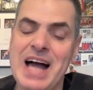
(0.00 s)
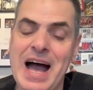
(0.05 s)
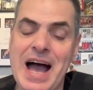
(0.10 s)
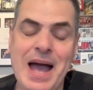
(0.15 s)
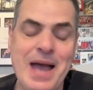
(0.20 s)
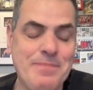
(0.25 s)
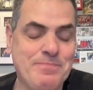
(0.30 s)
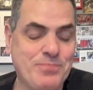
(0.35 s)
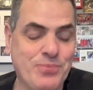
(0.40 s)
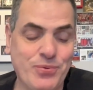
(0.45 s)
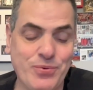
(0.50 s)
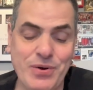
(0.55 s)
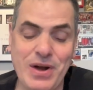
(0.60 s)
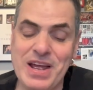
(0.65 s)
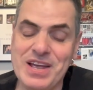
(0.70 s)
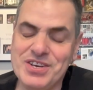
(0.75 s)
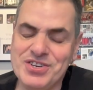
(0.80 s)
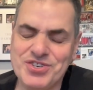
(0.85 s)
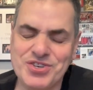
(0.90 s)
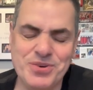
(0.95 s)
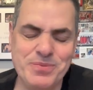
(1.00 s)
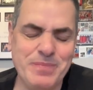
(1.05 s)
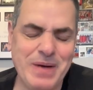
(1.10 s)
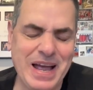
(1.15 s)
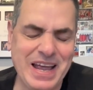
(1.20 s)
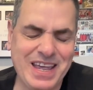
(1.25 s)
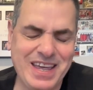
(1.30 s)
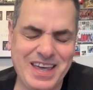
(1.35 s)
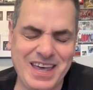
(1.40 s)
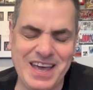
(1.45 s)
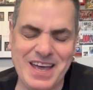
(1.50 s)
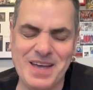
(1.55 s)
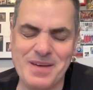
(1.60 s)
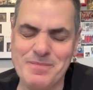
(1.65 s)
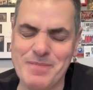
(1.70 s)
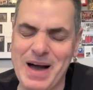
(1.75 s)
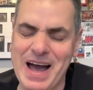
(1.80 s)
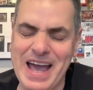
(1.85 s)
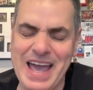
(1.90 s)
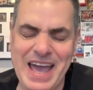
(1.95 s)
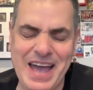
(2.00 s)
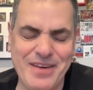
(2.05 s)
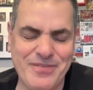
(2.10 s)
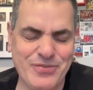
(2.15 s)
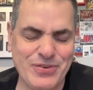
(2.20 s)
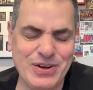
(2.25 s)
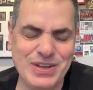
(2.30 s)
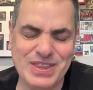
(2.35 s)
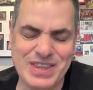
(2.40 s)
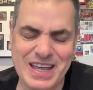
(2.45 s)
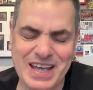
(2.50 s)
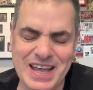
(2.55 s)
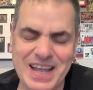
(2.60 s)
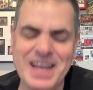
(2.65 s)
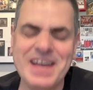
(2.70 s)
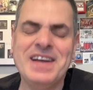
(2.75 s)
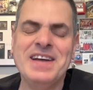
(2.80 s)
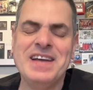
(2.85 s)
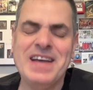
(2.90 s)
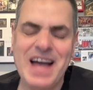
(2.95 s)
I praise you, my King, my everything.